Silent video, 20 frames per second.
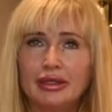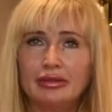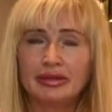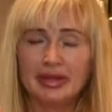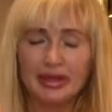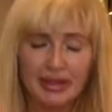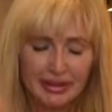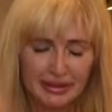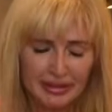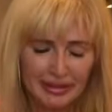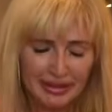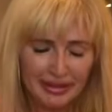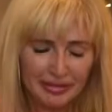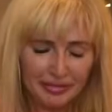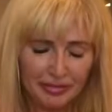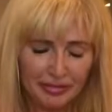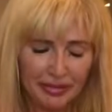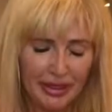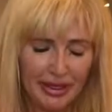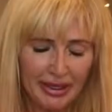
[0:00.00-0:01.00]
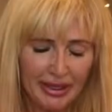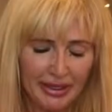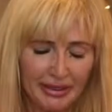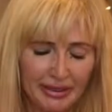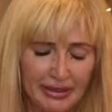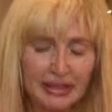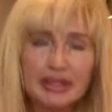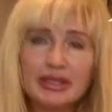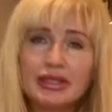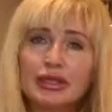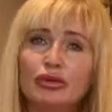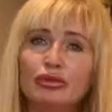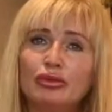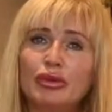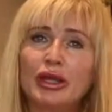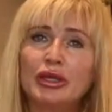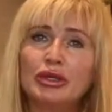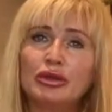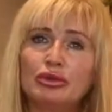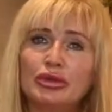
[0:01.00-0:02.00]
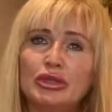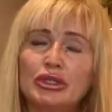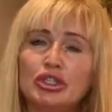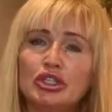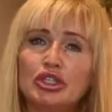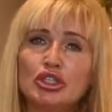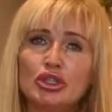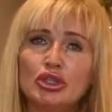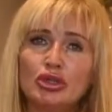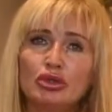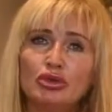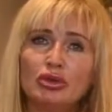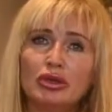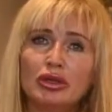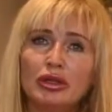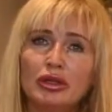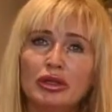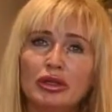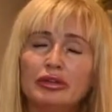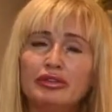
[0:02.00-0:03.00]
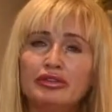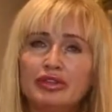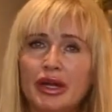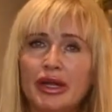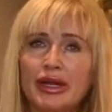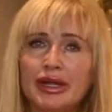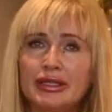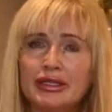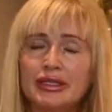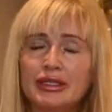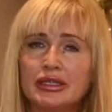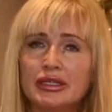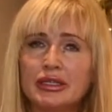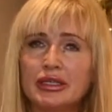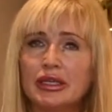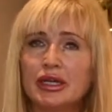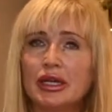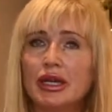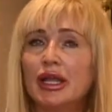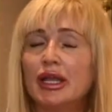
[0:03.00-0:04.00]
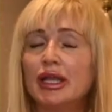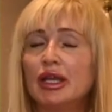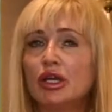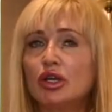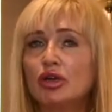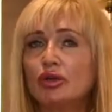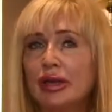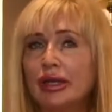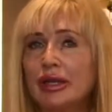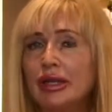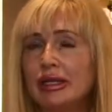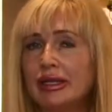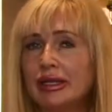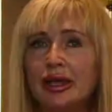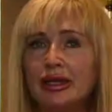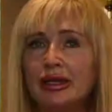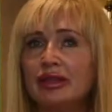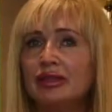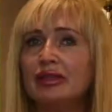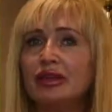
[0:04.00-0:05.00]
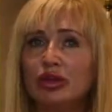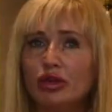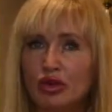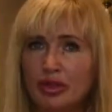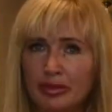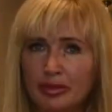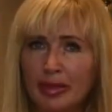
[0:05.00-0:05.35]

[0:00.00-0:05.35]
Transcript: rings, and we're going to fry it quickly in the hot